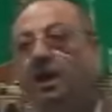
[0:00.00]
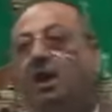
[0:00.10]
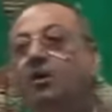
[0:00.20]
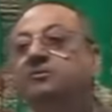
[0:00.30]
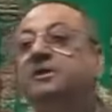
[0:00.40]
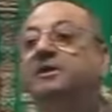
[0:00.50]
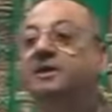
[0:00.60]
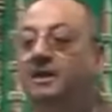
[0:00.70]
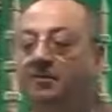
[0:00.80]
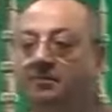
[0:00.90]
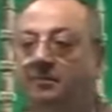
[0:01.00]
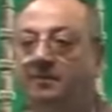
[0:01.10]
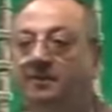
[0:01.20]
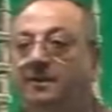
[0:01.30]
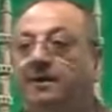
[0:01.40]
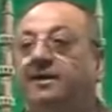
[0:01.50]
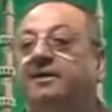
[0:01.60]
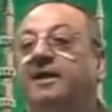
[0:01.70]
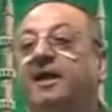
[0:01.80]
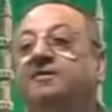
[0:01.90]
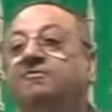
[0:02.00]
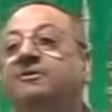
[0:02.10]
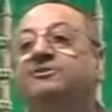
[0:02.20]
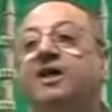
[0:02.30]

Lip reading: how did he come? Kaifa